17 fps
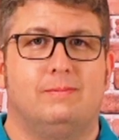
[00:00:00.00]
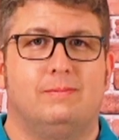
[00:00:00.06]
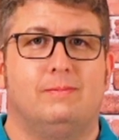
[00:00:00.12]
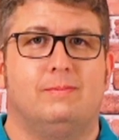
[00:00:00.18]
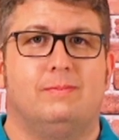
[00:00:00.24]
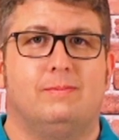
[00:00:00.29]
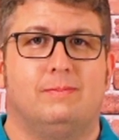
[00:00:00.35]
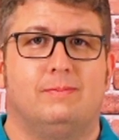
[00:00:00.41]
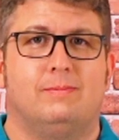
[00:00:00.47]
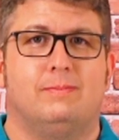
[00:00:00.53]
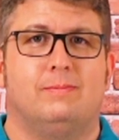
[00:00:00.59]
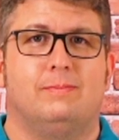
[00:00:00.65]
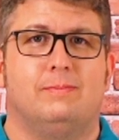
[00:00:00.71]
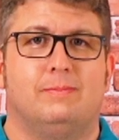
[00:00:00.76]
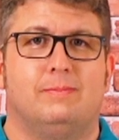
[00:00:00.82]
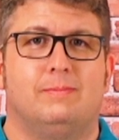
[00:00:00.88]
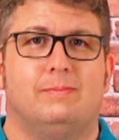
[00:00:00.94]

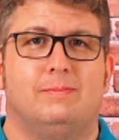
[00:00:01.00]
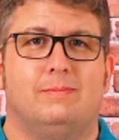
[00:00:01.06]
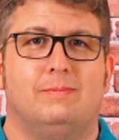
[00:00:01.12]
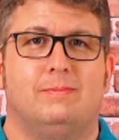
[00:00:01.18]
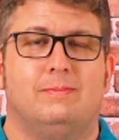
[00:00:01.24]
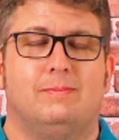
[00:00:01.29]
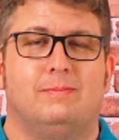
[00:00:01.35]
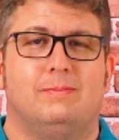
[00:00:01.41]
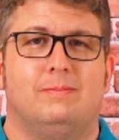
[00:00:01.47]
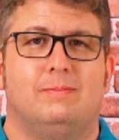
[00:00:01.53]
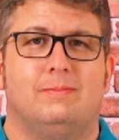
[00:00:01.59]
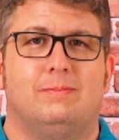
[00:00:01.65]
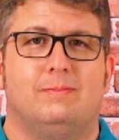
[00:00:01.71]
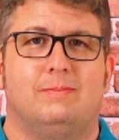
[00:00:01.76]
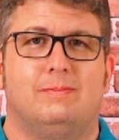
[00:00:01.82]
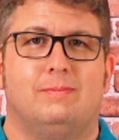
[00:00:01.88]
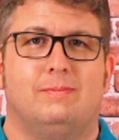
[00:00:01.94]

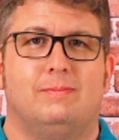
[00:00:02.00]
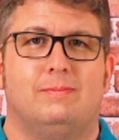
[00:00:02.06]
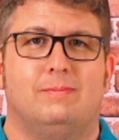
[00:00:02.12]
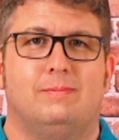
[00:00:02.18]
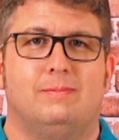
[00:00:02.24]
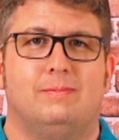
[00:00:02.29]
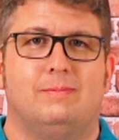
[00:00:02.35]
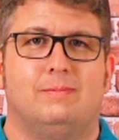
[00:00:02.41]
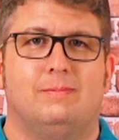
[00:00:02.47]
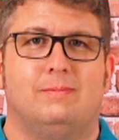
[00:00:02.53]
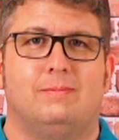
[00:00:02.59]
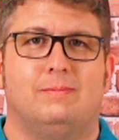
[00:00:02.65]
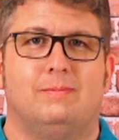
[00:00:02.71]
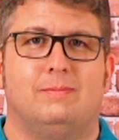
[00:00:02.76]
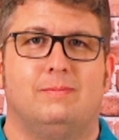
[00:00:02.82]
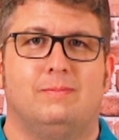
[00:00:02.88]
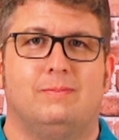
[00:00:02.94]

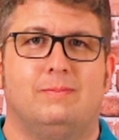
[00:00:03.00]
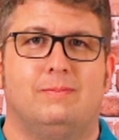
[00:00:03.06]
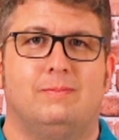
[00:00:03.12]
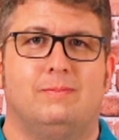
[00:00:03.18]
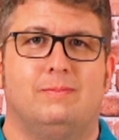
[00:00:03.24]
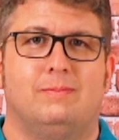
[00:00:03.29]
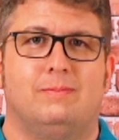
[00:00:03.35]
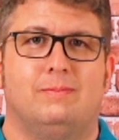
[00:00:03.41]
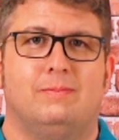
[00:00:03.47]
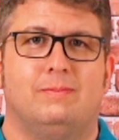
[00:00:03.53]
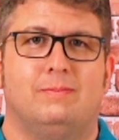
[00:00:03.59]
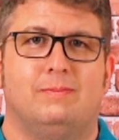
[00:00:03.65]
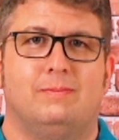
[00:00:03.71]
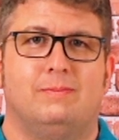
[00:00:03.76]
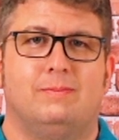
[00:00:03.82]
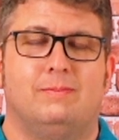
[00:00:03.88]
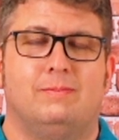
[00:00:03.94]

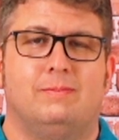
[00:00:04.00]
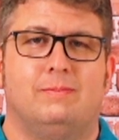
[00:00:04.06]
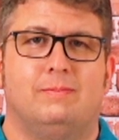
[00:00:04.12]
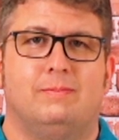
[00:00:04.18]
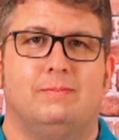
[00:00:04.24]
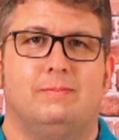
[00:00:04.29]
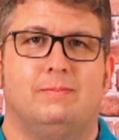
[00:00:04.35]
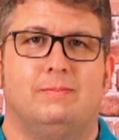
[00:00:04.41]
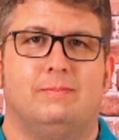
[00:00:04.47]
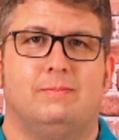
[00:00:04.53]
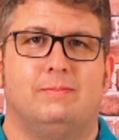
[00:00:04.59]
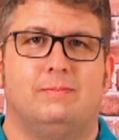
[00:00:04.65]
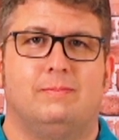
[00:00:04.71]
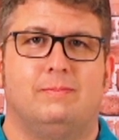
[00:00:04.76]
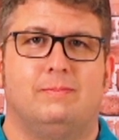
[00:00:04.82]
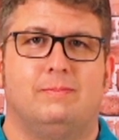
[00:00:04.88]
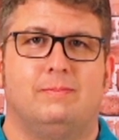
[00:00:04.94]

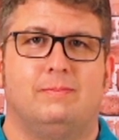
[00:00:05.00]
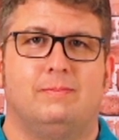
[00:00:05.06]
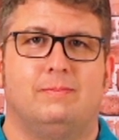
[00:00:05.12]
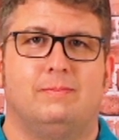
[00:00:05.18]
The person shown says nothing.